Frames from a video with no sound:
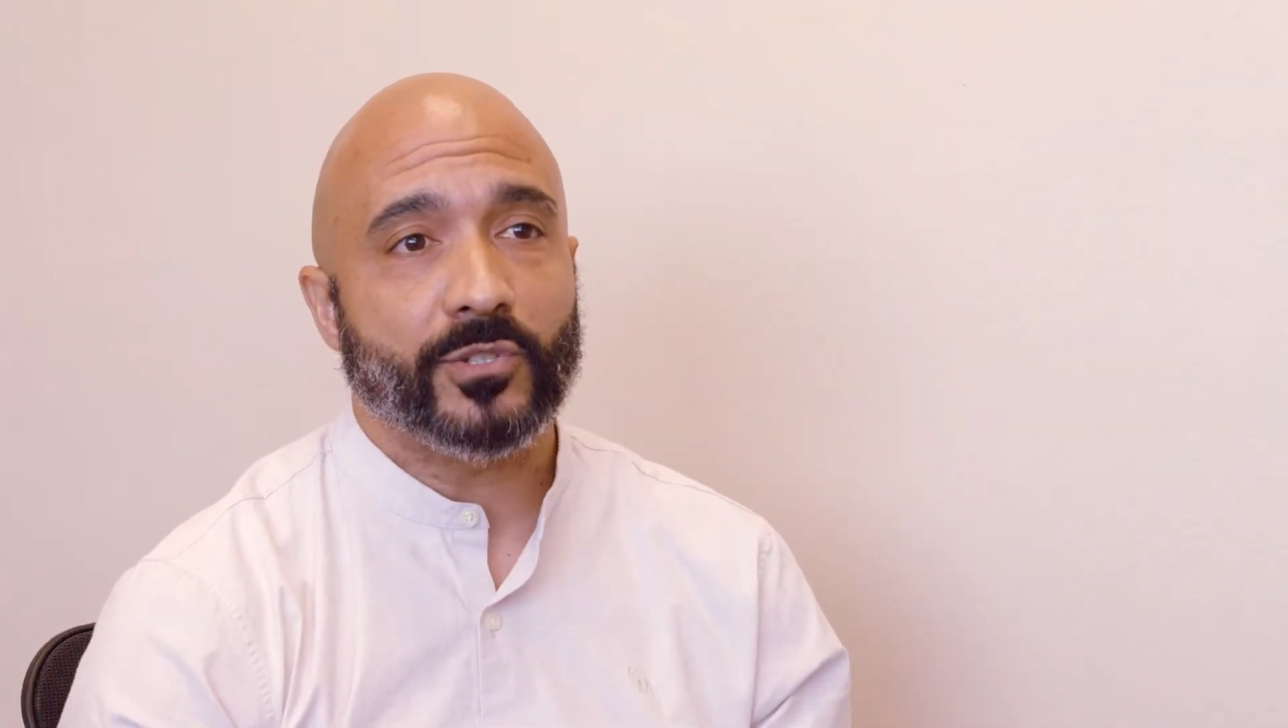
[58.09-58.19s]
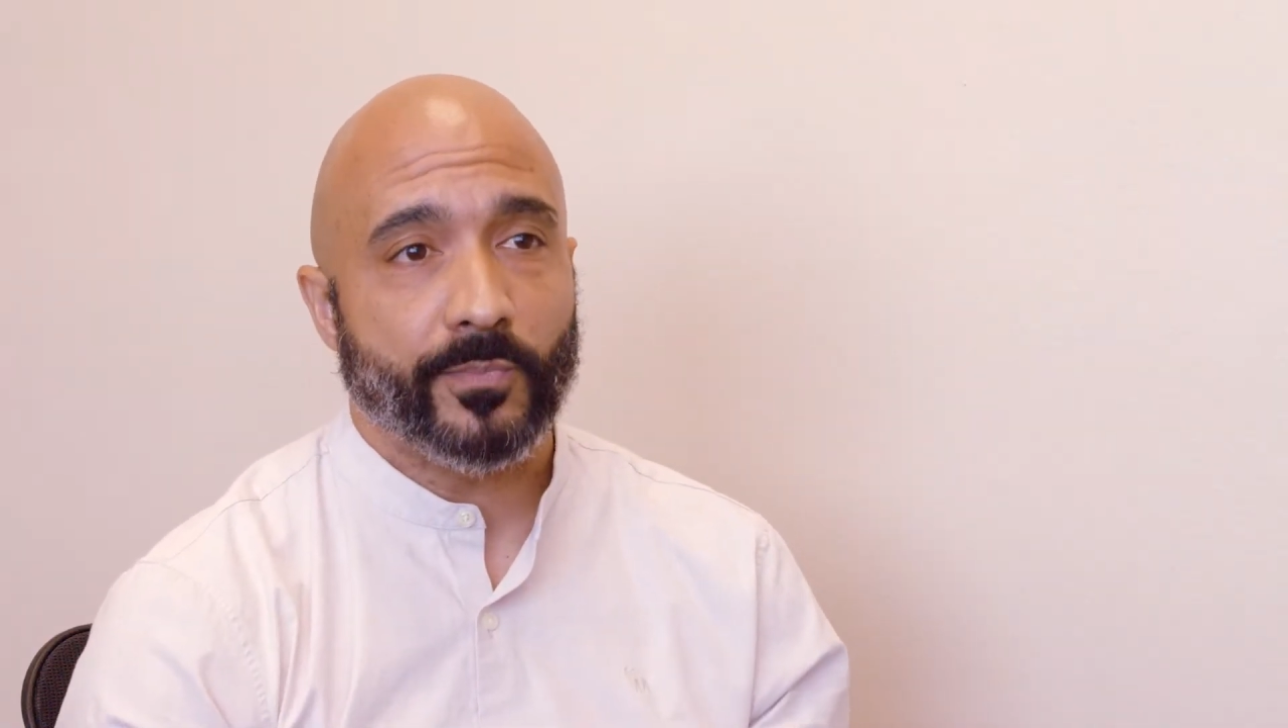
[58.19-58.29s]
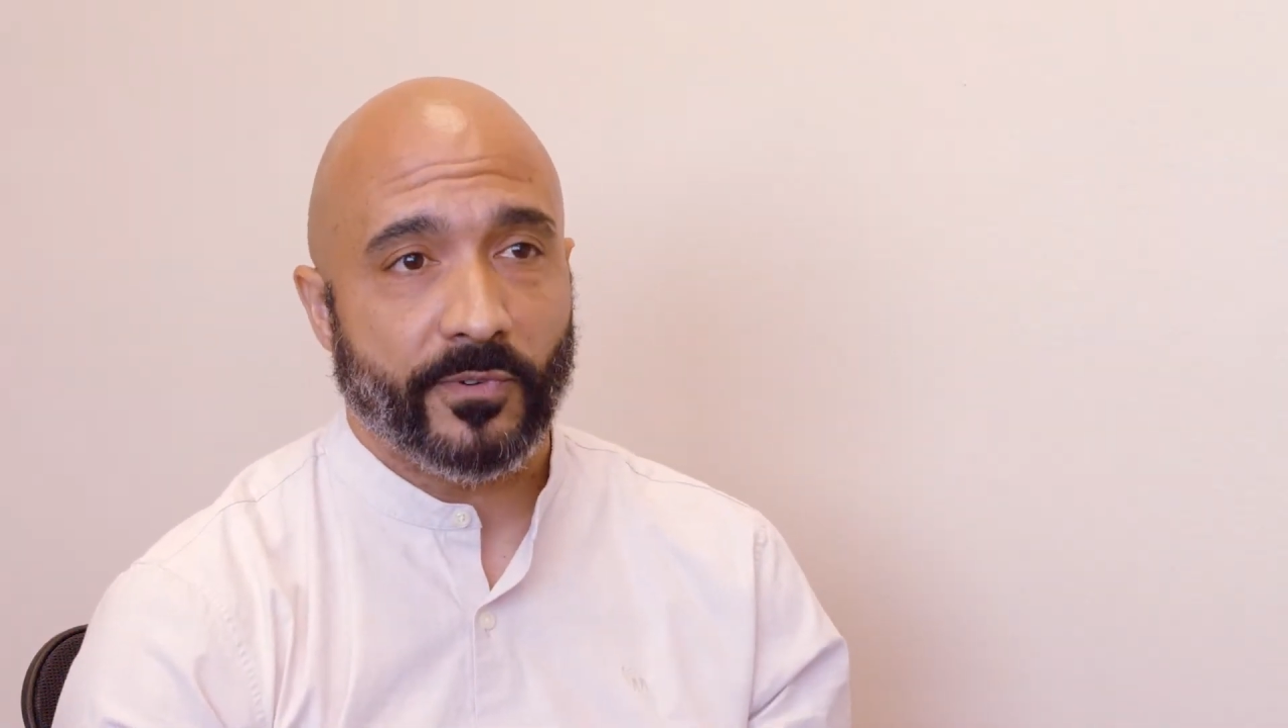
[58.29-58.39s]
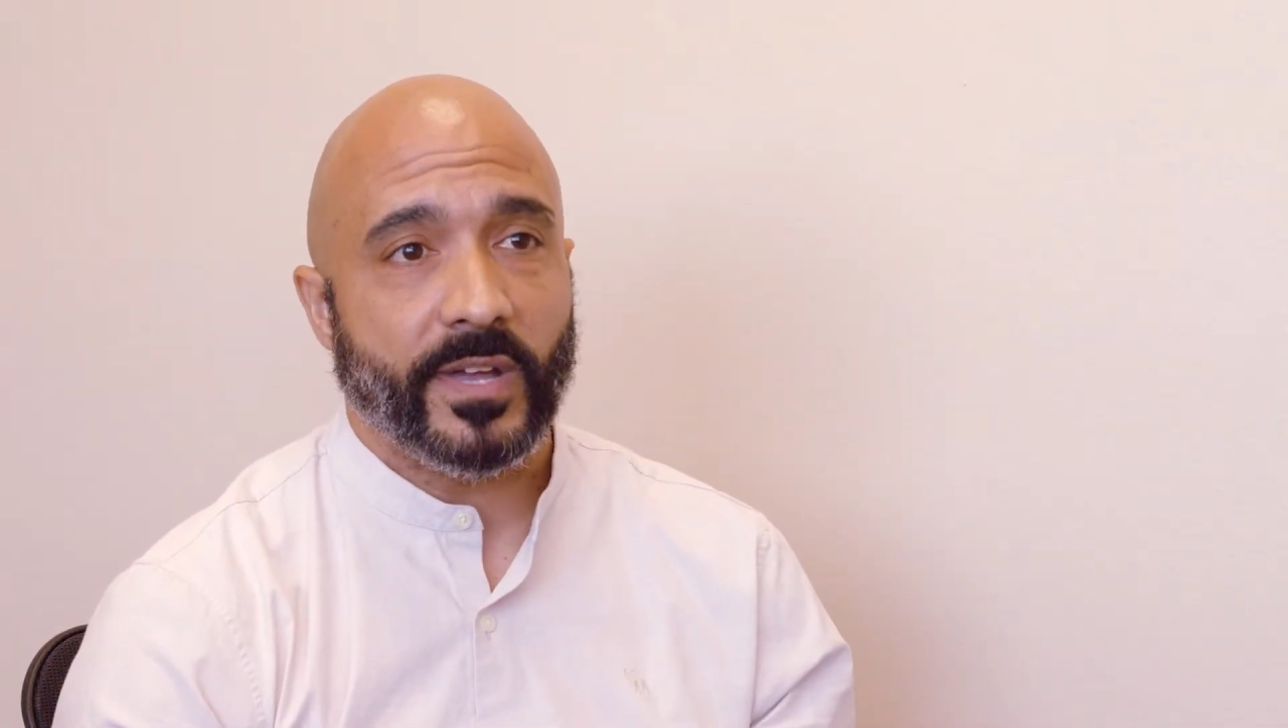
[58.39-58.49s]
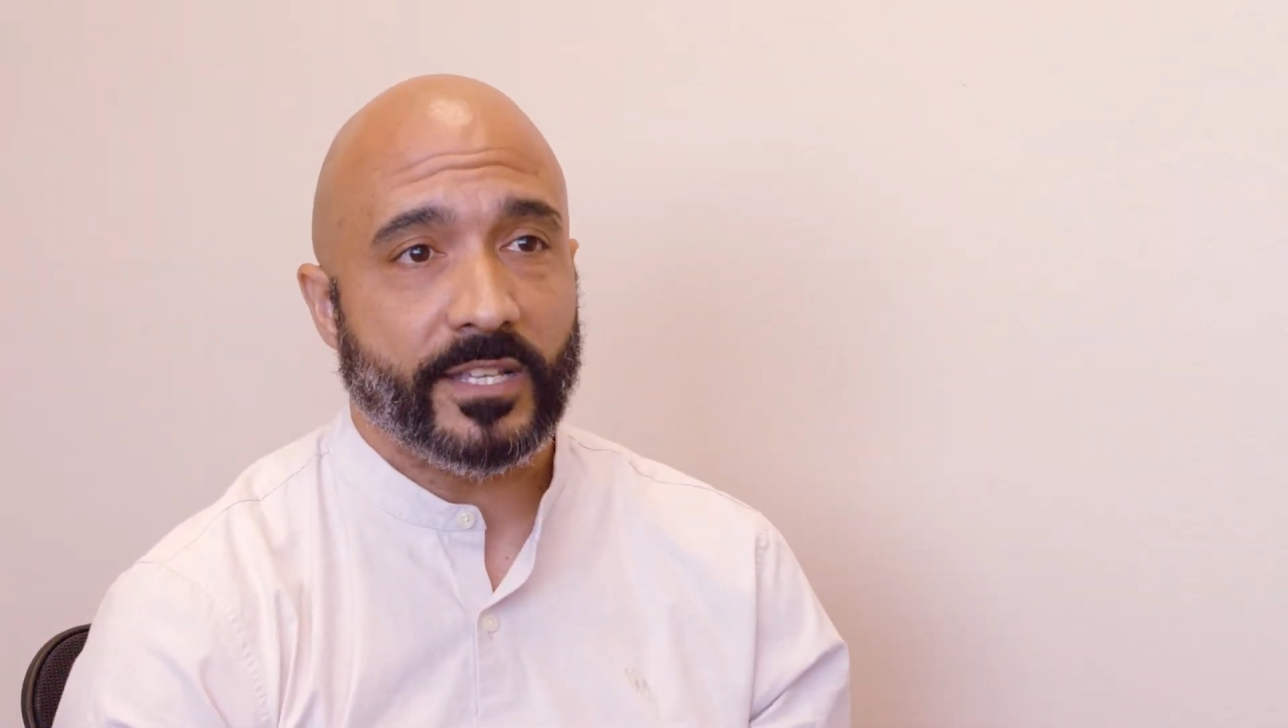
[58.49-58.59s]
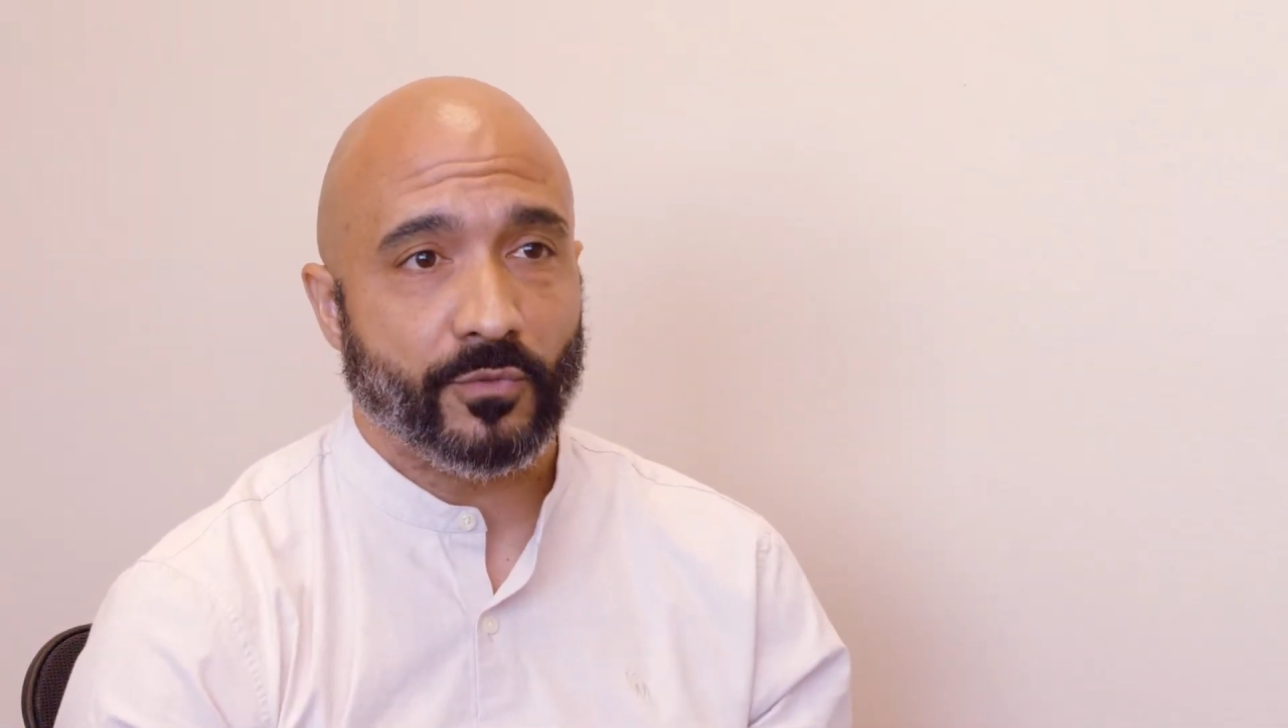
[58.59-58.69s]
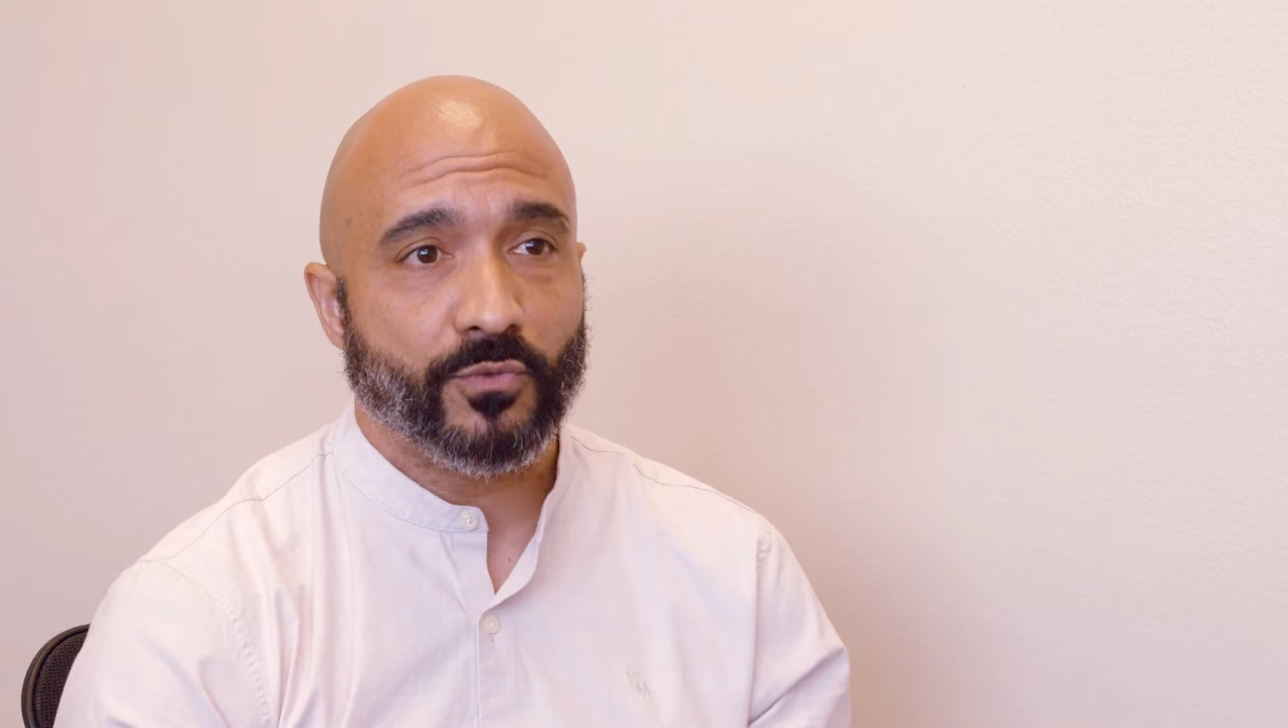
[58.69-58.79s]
supervisor